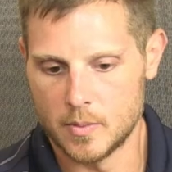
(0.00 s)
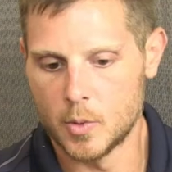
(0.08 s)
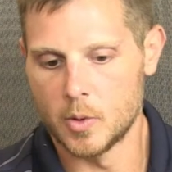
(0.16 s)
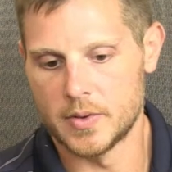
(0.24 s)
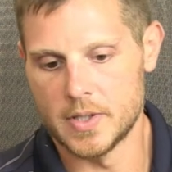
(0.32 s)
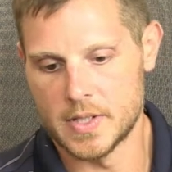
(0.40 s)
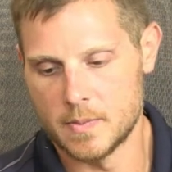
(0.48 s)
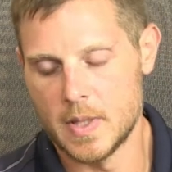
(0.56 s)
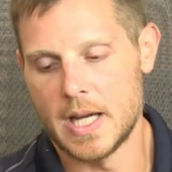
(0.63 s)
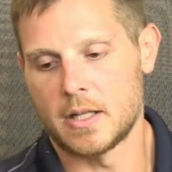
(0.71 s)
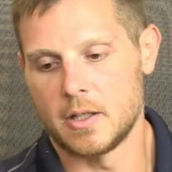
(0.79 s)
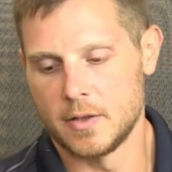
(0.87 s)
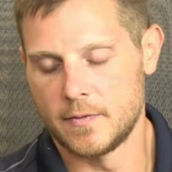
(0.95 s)
report this
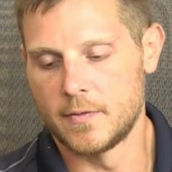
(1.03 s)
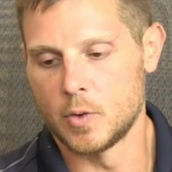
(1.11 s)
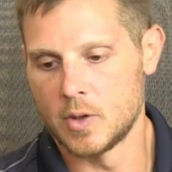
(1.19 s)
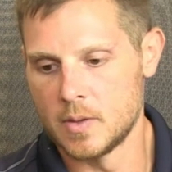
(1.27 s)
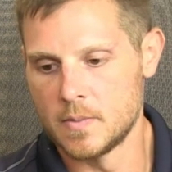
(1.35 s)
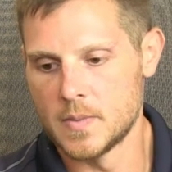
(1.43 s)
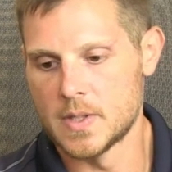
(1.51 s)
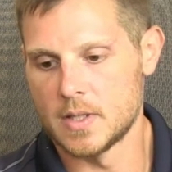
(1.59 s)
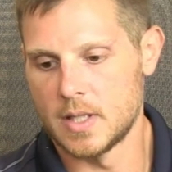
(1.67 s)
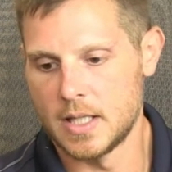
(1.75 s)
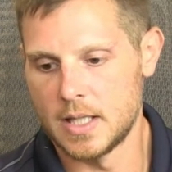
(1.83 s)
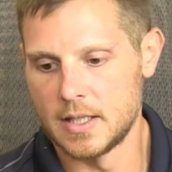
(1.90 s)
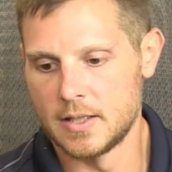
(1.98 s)
back on the forums,
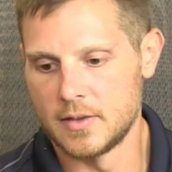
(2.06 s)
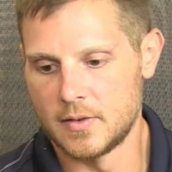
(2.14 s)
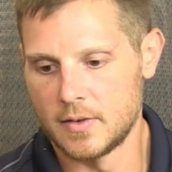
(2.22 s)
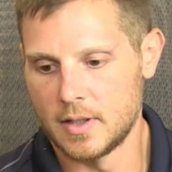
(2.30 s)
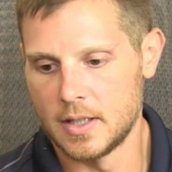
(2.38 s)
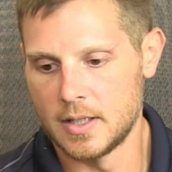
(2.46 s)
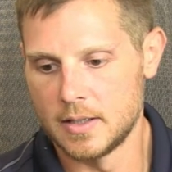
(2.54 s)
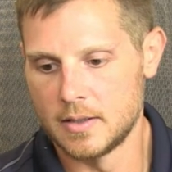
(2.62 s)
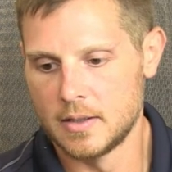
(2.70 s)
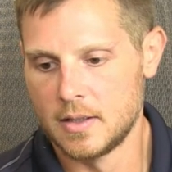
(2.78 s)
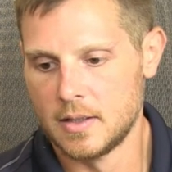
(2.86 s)
and uh,